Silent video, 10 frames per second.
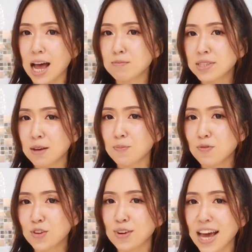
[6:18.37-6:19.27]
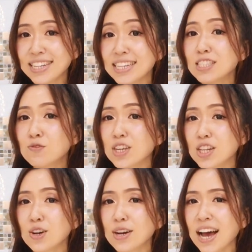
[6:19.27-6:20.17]
thumbs up if you like this
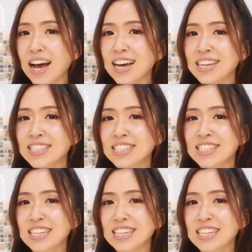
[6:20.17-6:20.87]
video, guys.